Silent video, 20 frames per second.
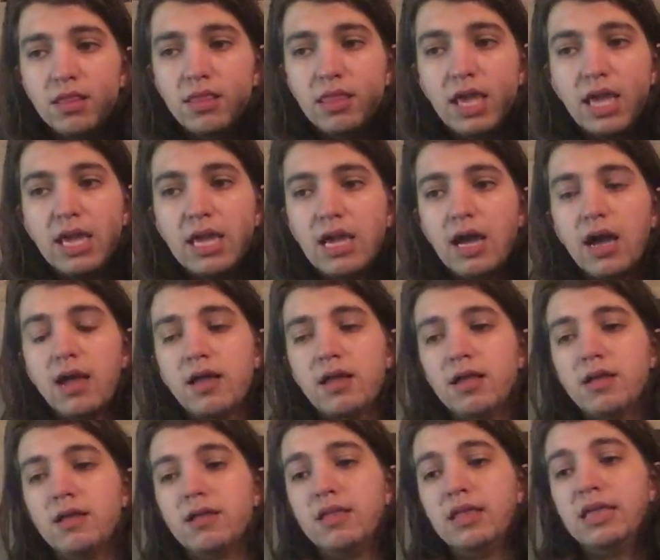they
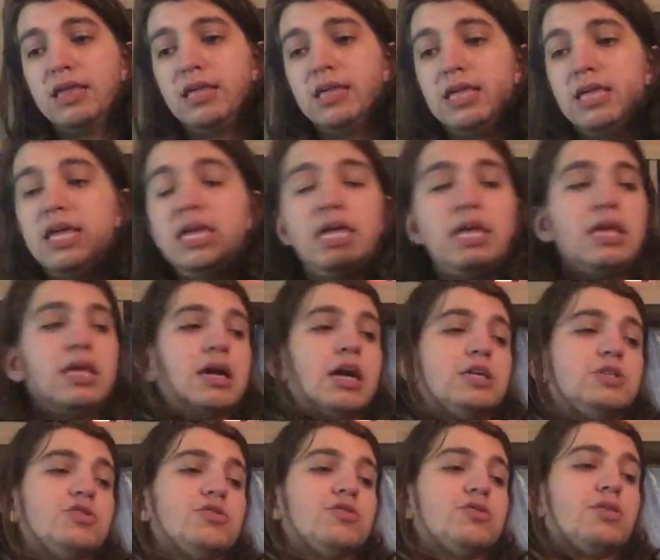he,
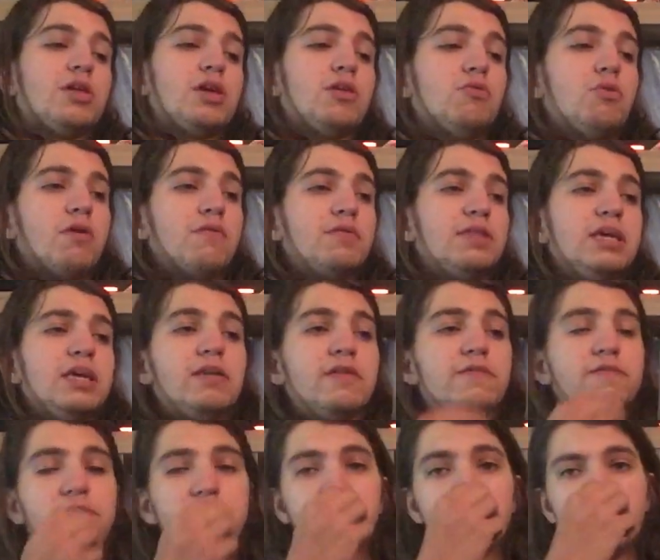I should say, whoever the
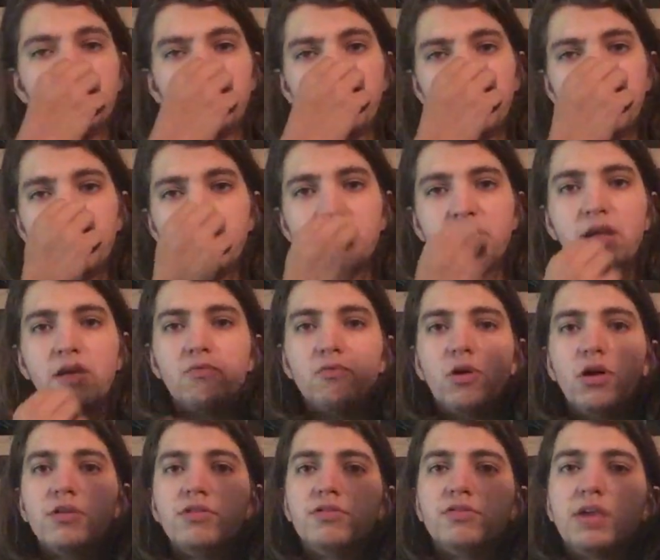individual is that
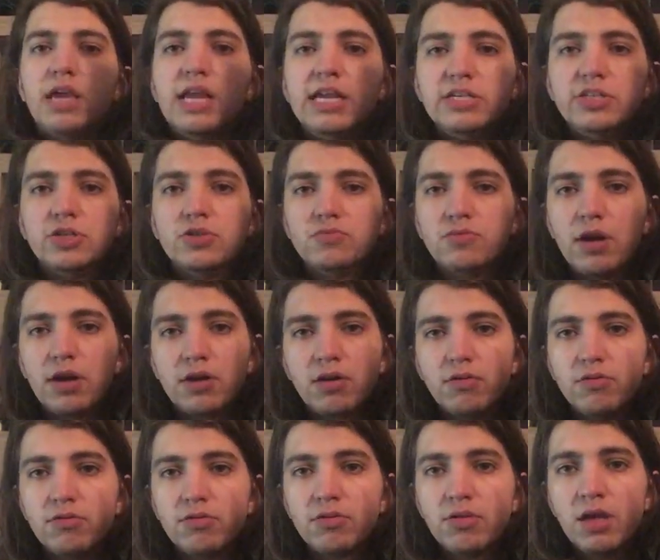runs Ancient
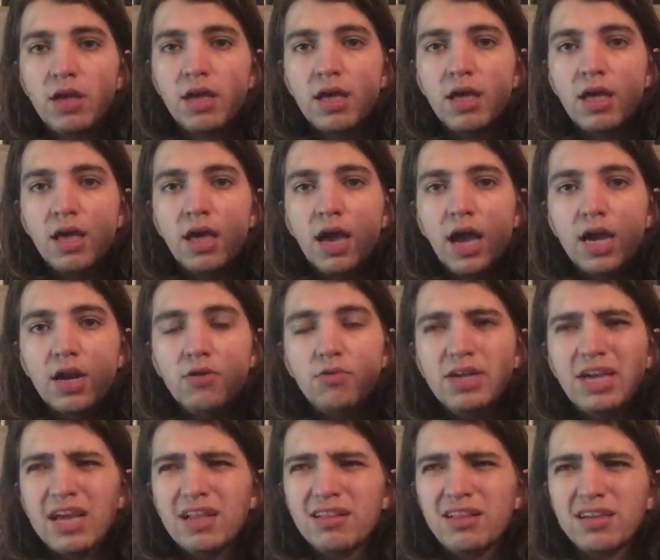Records, I know
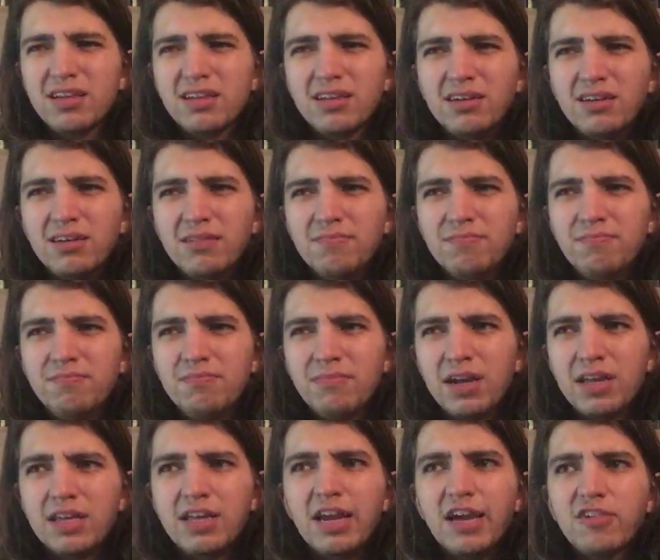he had like a,
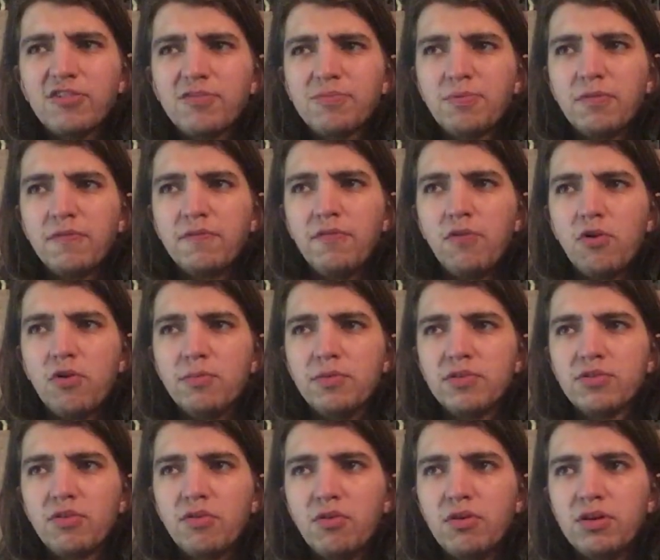a guest
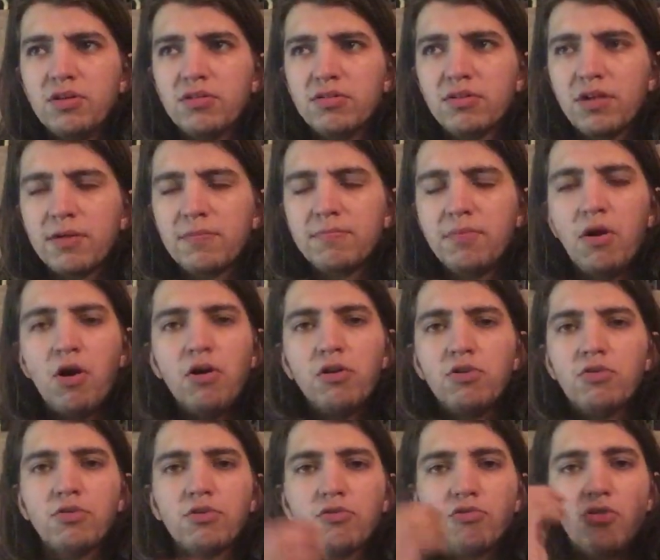performance or his like
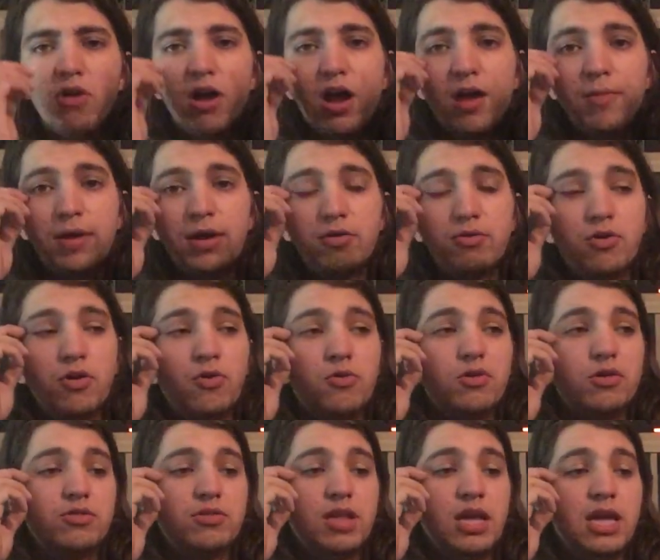partner in crime, I don't know
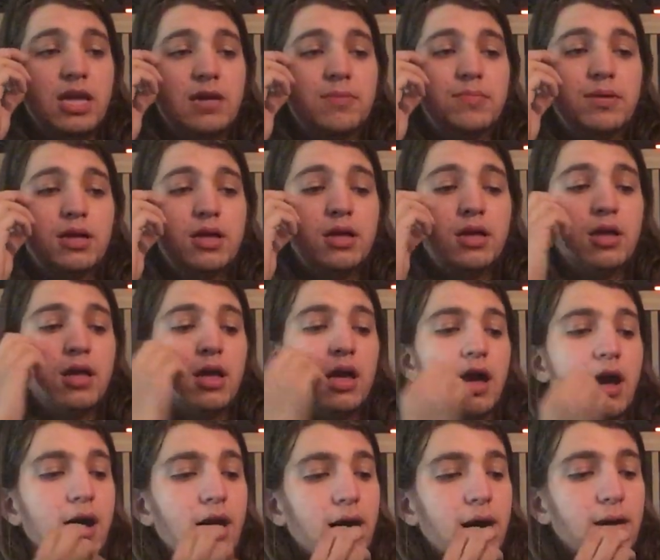his name,
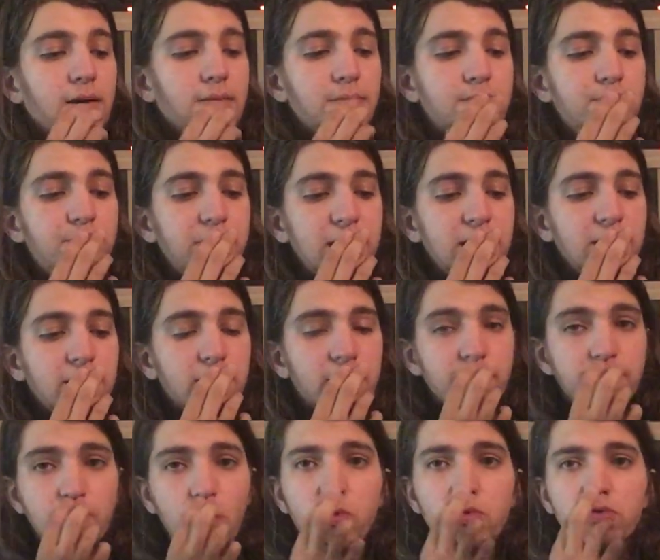uh, be the
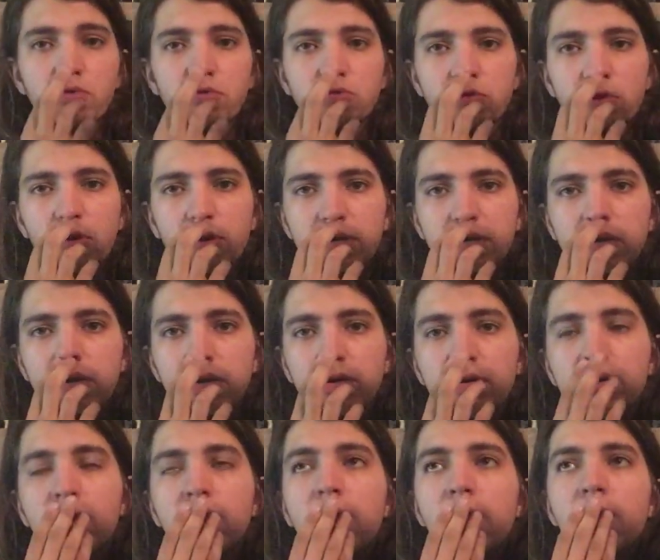vocals on
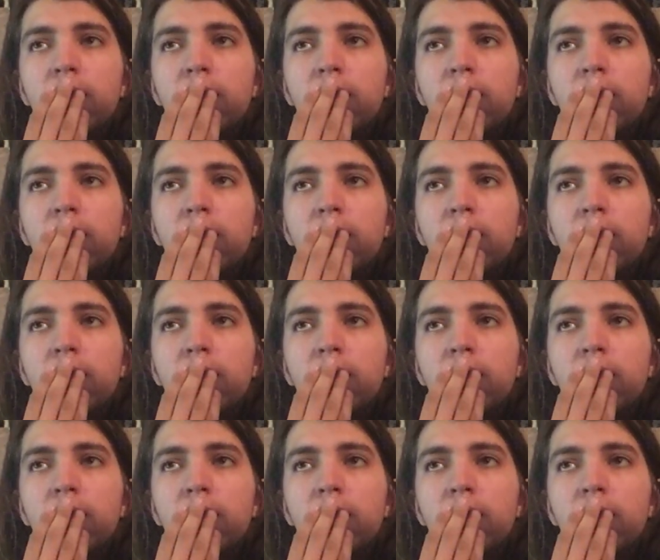here,